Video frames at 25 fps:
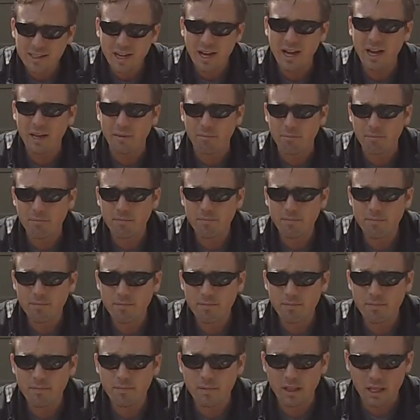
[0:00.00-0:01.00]
time.
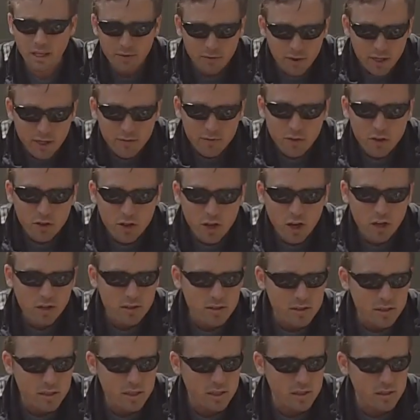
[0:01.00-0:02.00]
Even if the dog
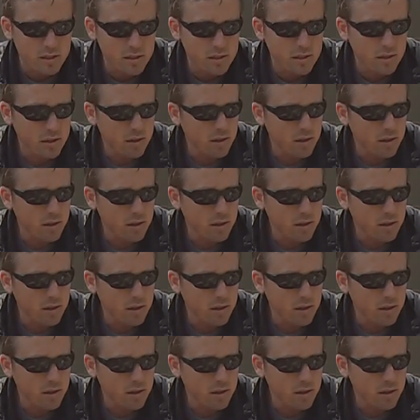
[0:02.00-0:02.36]
sits.